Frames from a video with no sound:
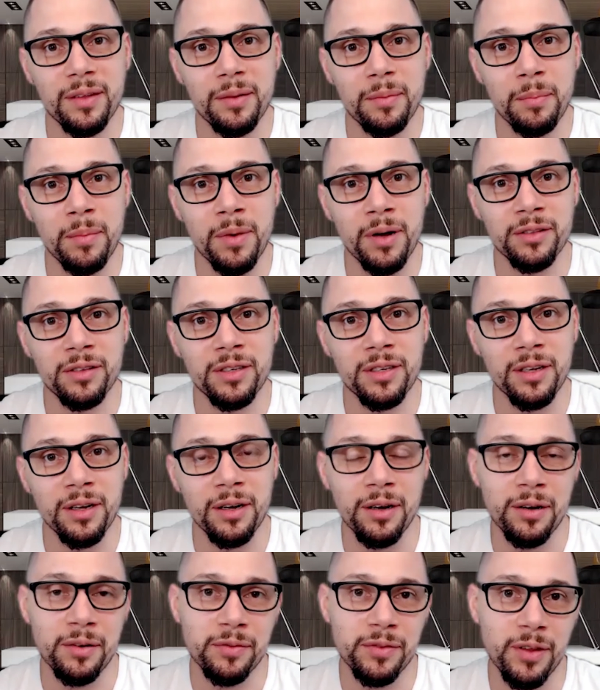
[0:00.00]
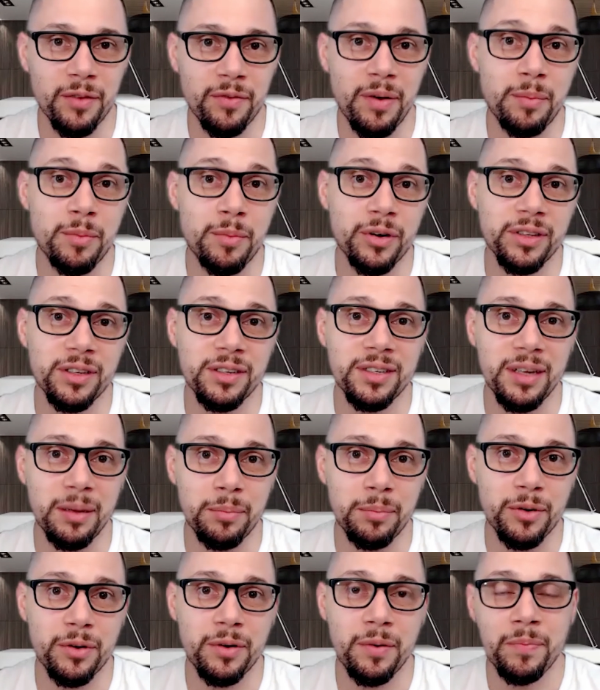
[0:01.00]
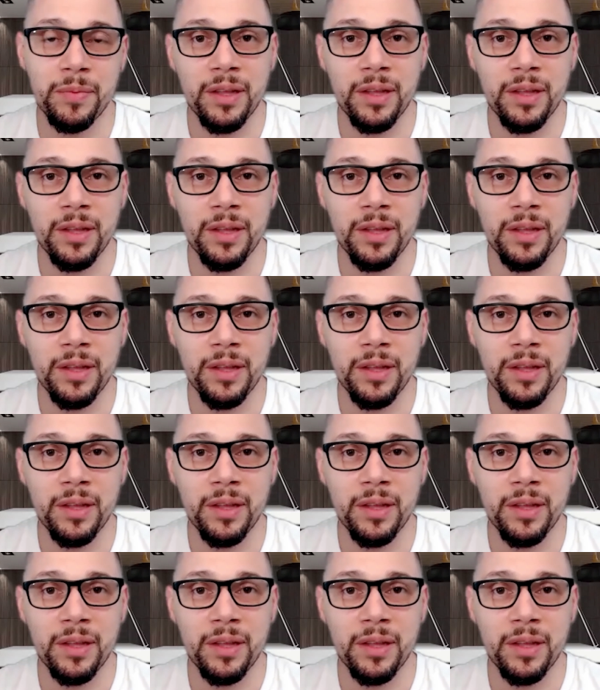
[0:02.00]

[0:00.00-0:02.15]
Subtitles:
months of November and December?